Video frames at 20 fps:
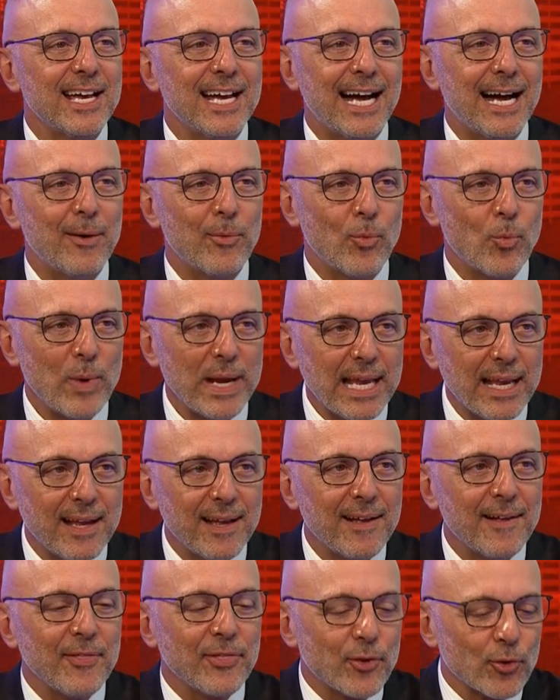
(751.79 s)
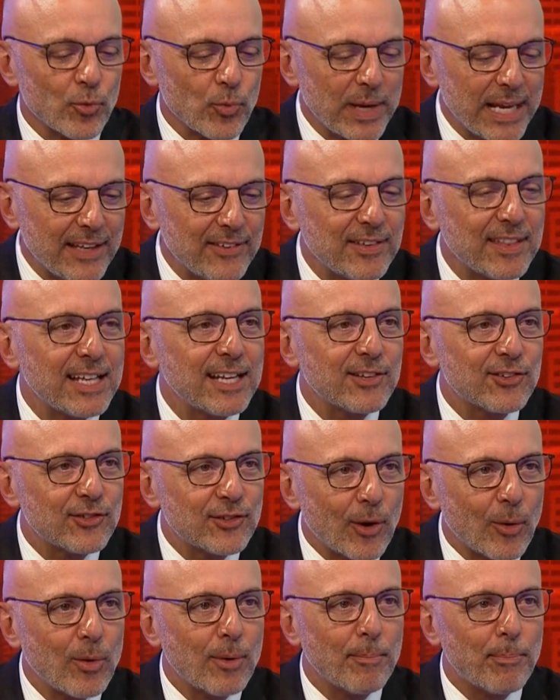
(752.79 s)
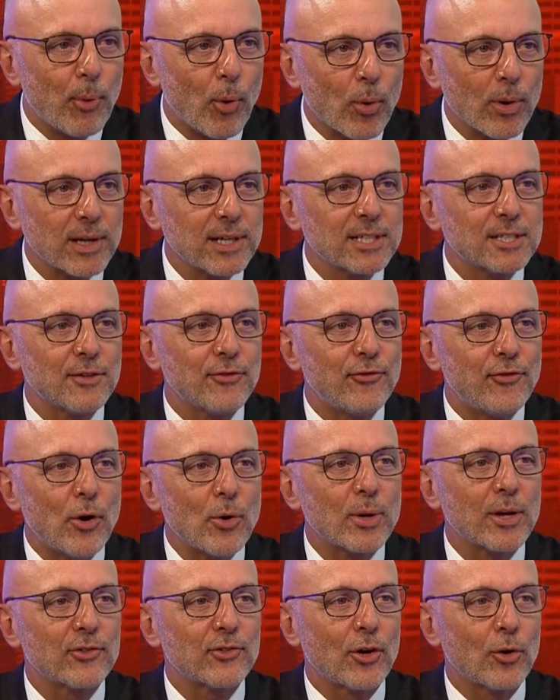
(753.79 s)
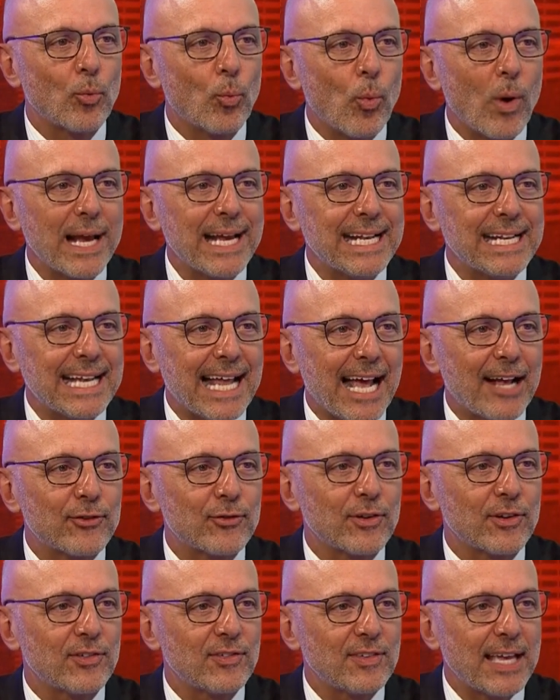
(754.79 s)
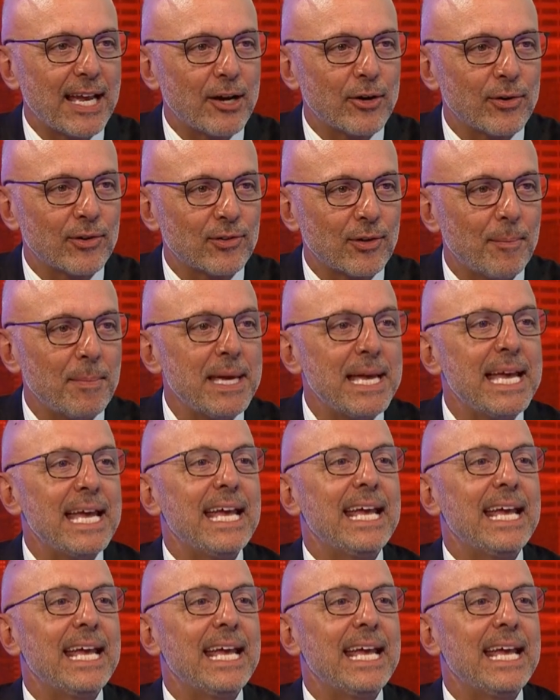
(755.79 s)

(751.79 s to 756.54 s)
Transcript: Uh, we, the reason that it's so important to focus on white nationalist terrorism